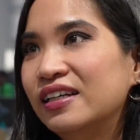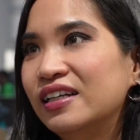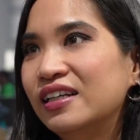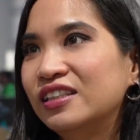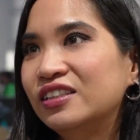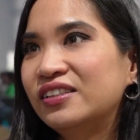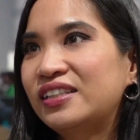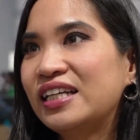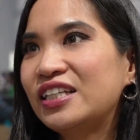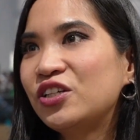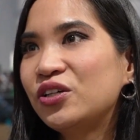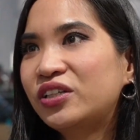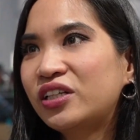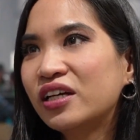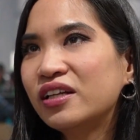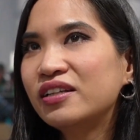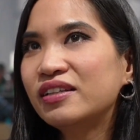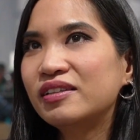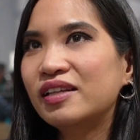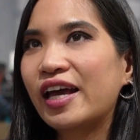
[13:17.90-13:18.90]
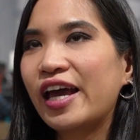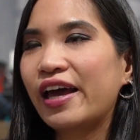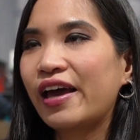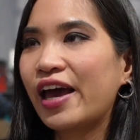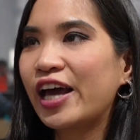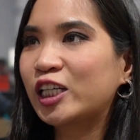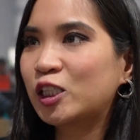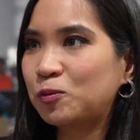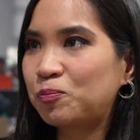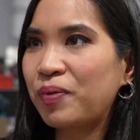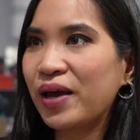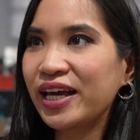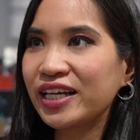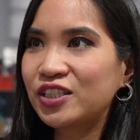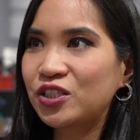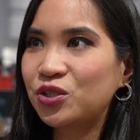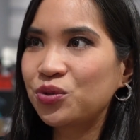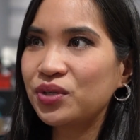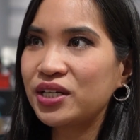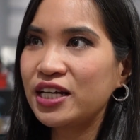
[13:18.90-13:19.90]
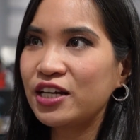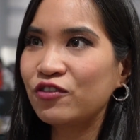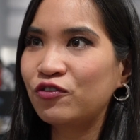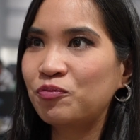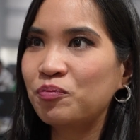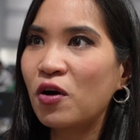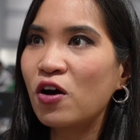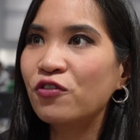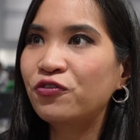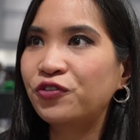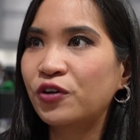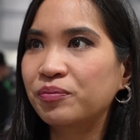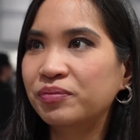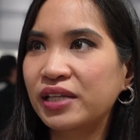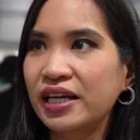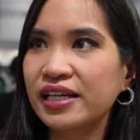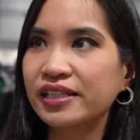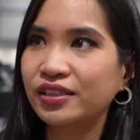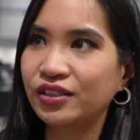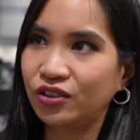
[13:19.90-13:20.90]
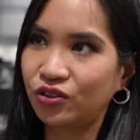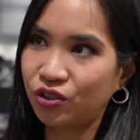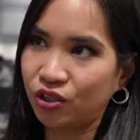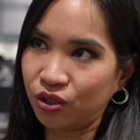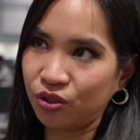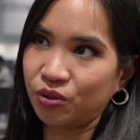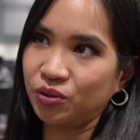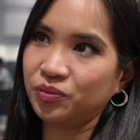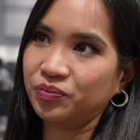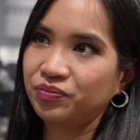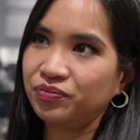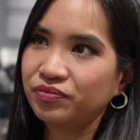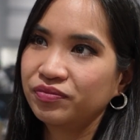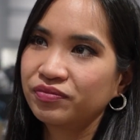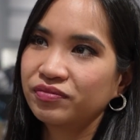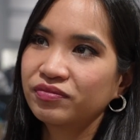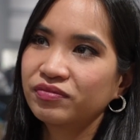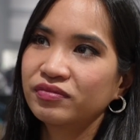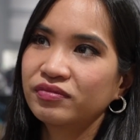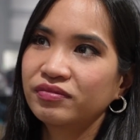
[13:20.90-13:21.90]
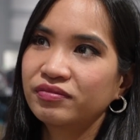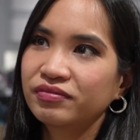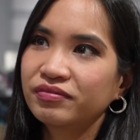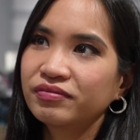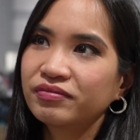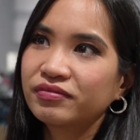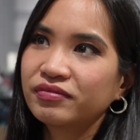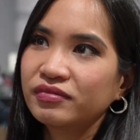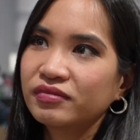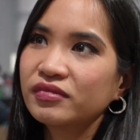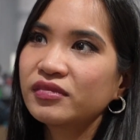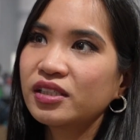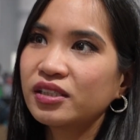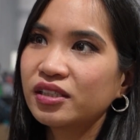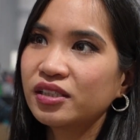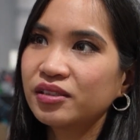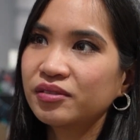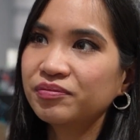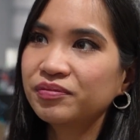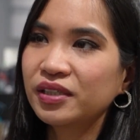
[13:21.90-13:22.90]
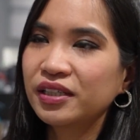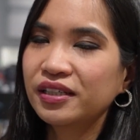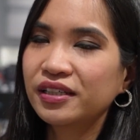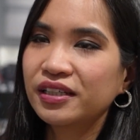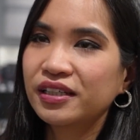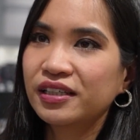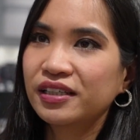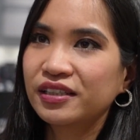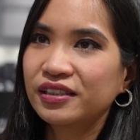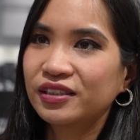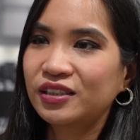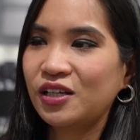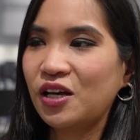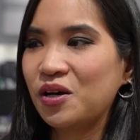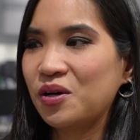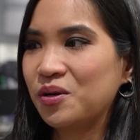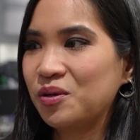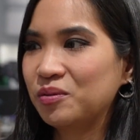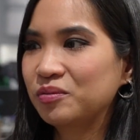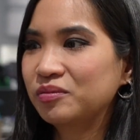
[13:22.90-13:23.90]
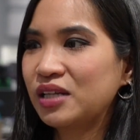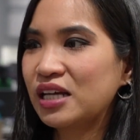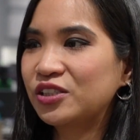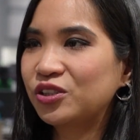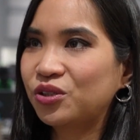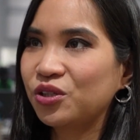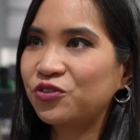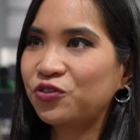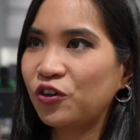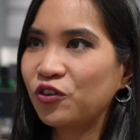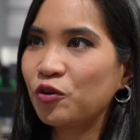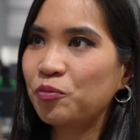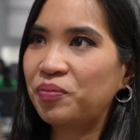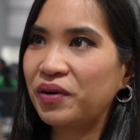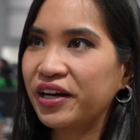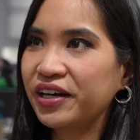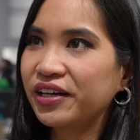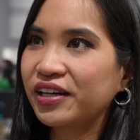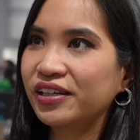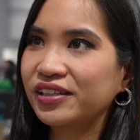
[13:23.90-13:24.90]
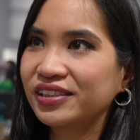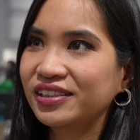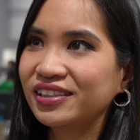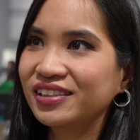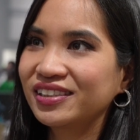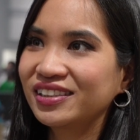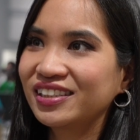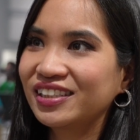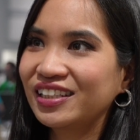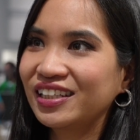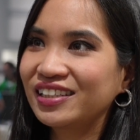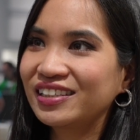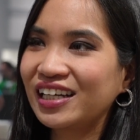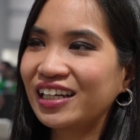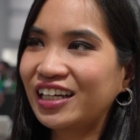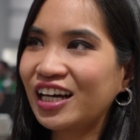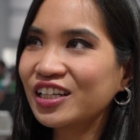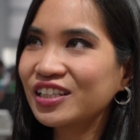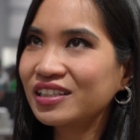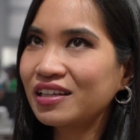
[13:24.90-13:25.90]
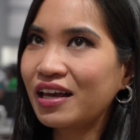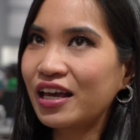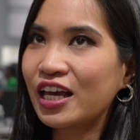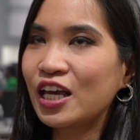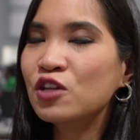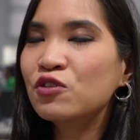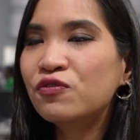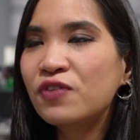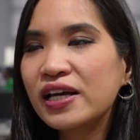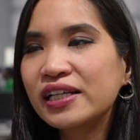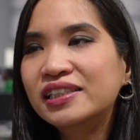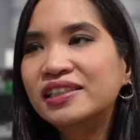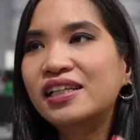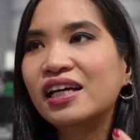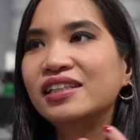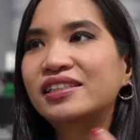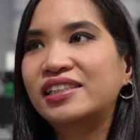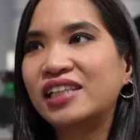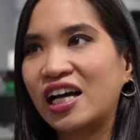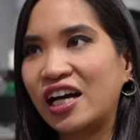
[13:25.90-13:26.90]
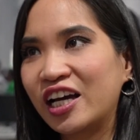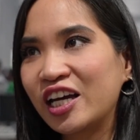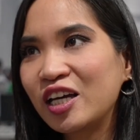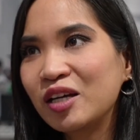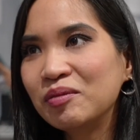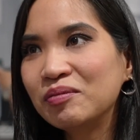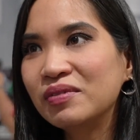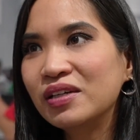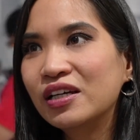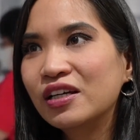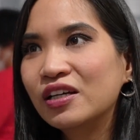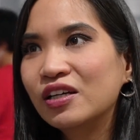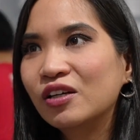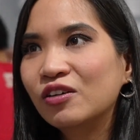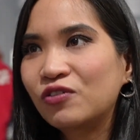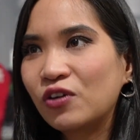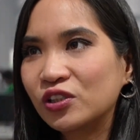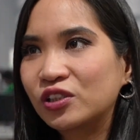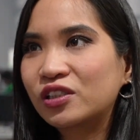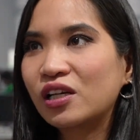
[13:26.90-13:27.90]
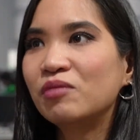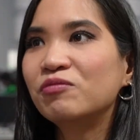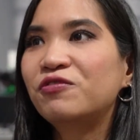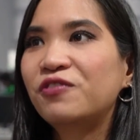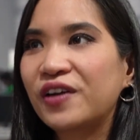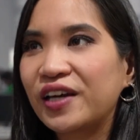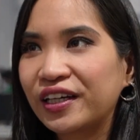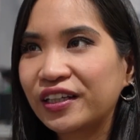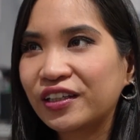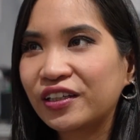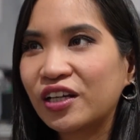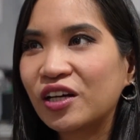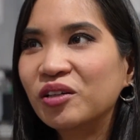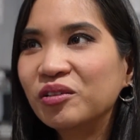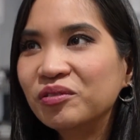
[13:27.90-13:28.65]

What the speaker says: so that you can expect to live more from this too. Yeah, so that's good for the players. They can invest their time for something,